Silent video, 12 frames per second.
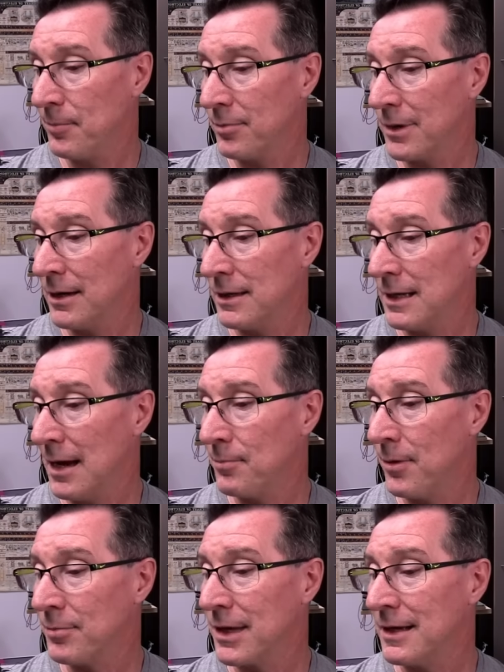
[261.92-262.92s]
I'm gonna
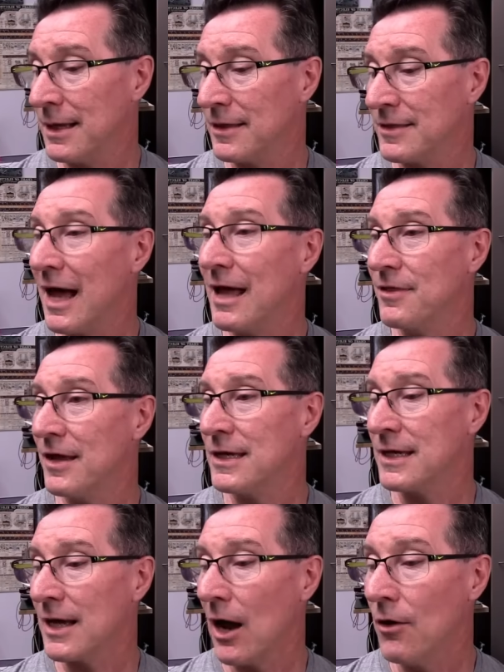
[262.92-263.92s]
hit that. There
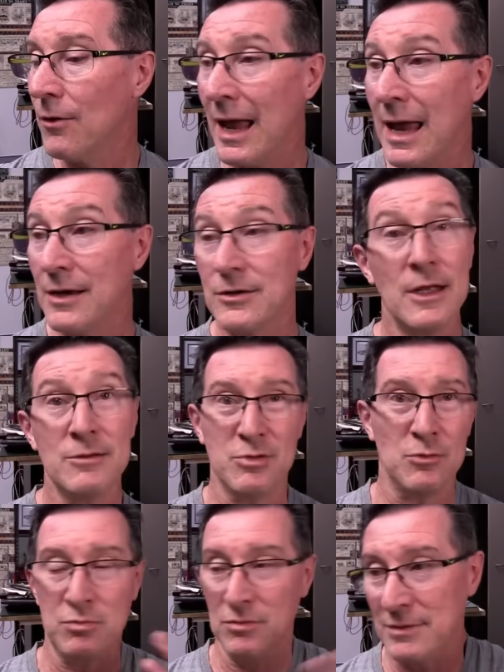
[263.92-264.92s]
you go. And
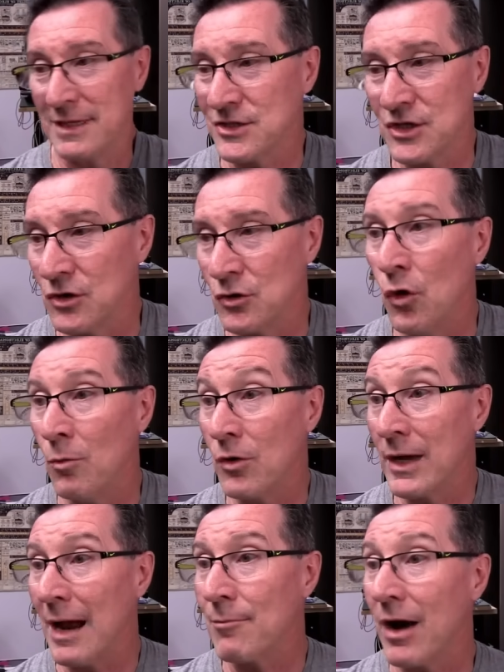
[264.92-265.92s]
it gets to the normal
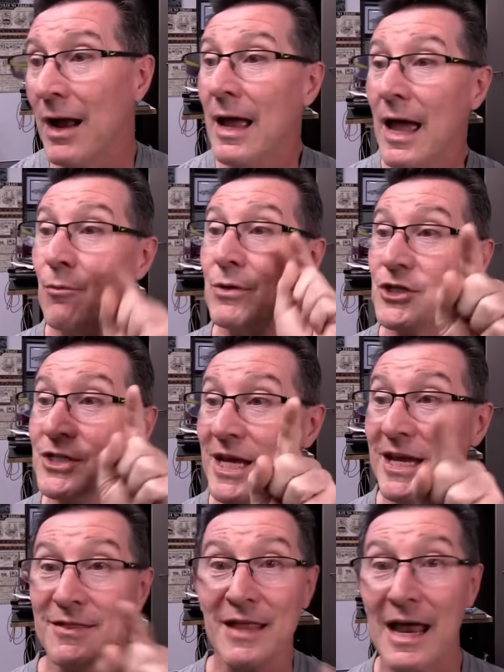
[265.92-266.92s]
camera, and we just
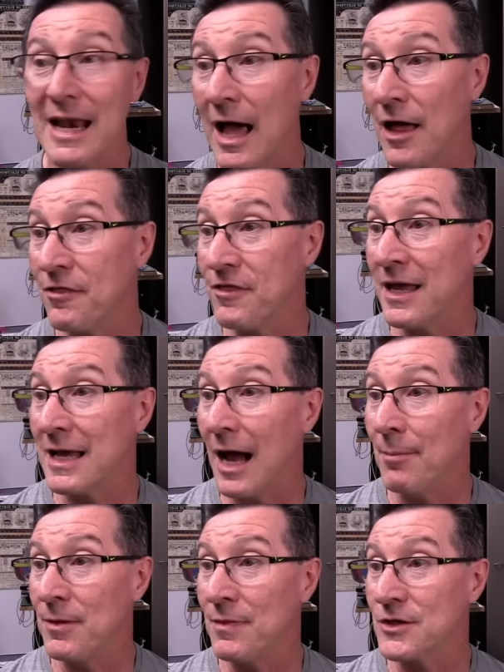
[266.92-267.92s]
hit that thing
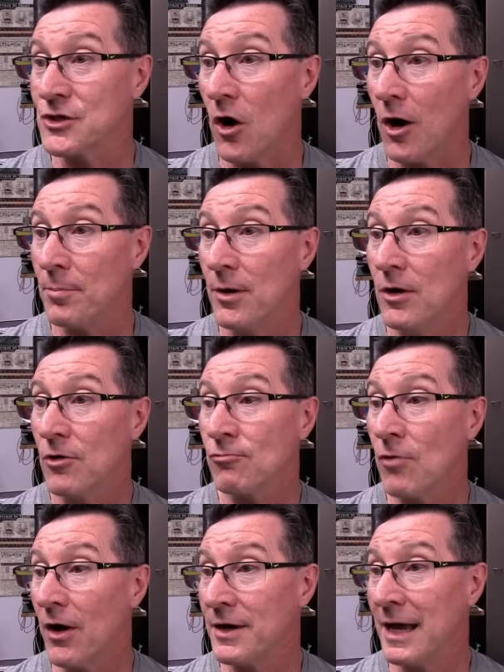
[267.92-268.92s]
up in the top
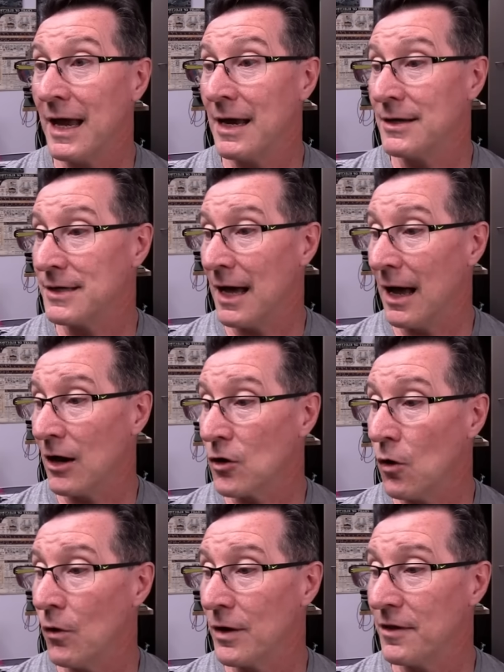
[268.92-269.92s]
right hand
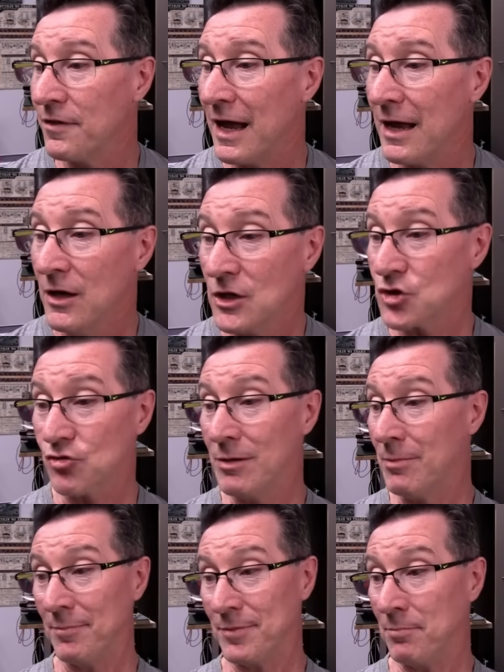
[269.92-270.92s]
corner there.
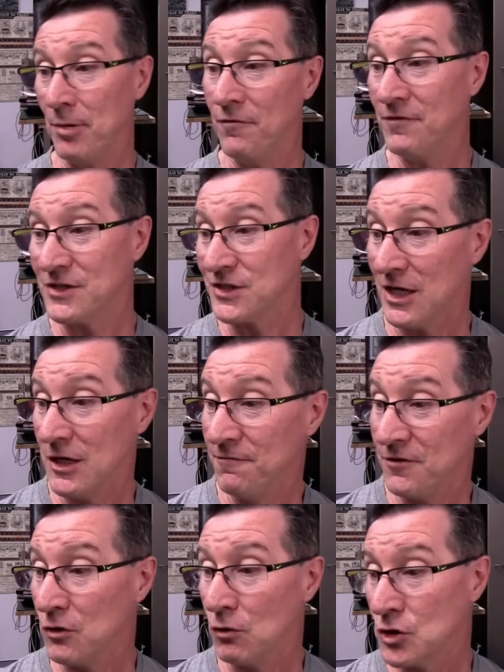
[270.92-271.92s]
Dream up the perfect scene
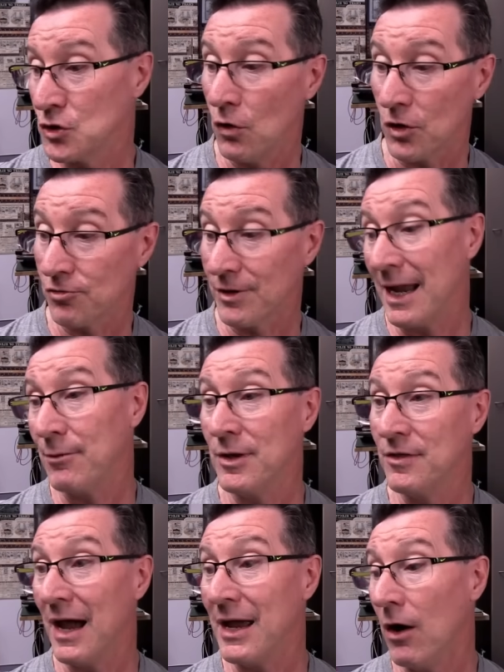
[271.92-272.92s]
for your short. Create
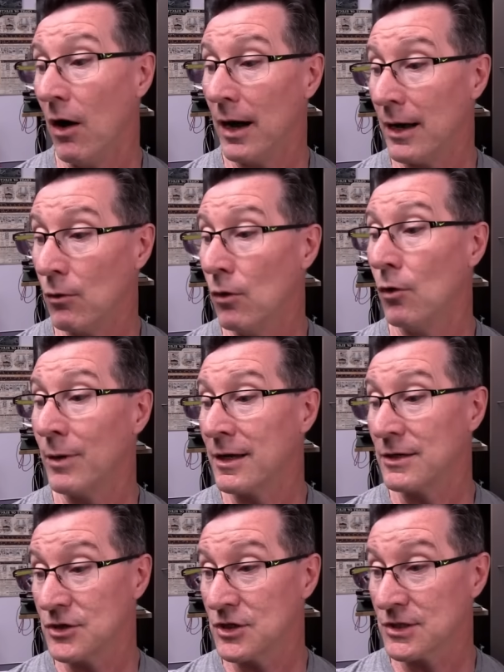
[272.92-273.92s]
with AI. Oh, we
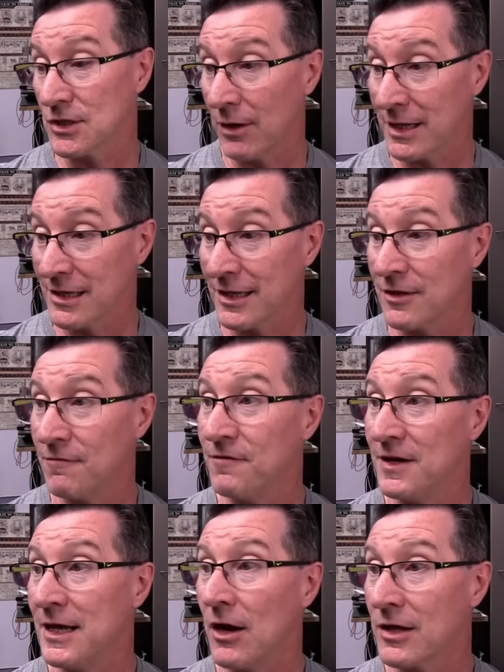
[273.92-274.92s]
could just, so I click the
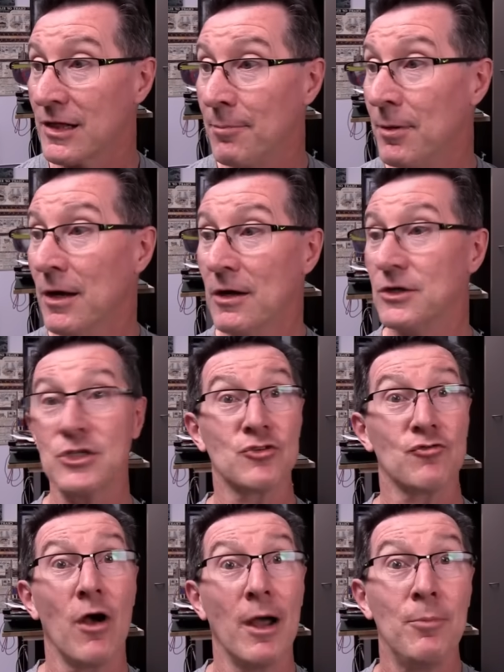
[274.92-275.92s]
video clip,
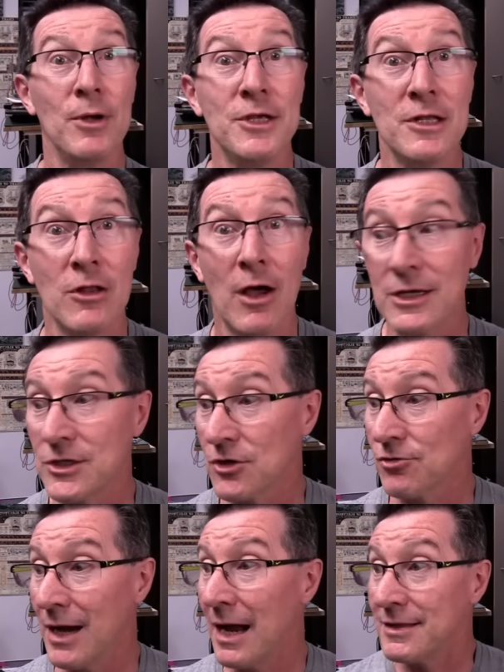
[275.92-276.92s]
describe what you'd like to
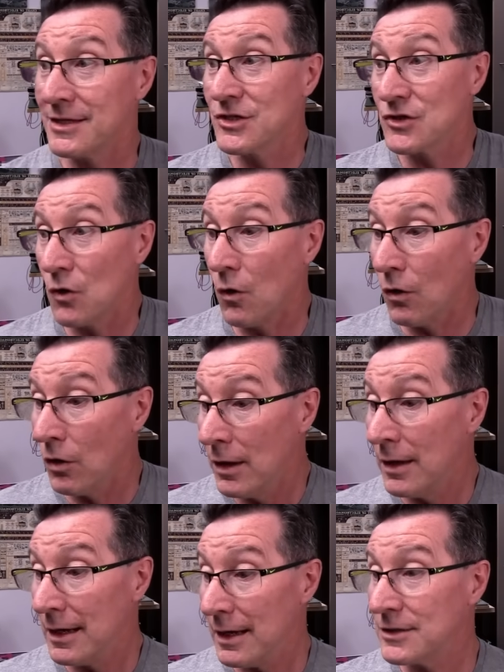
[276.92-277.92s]
create. This is all
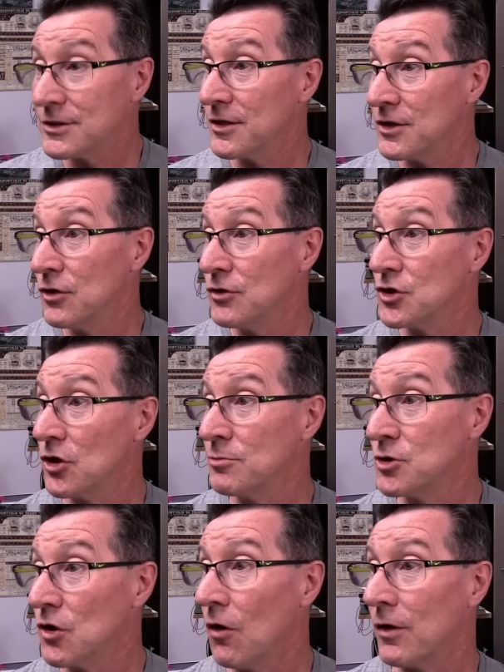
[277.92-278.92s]
into the YouTube
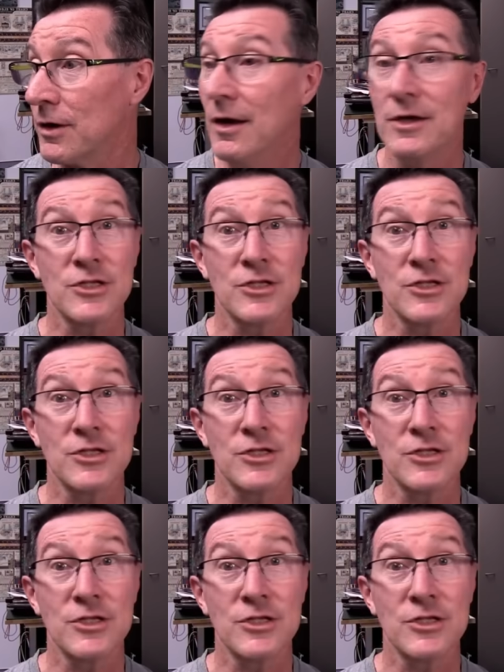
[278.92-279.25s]
short.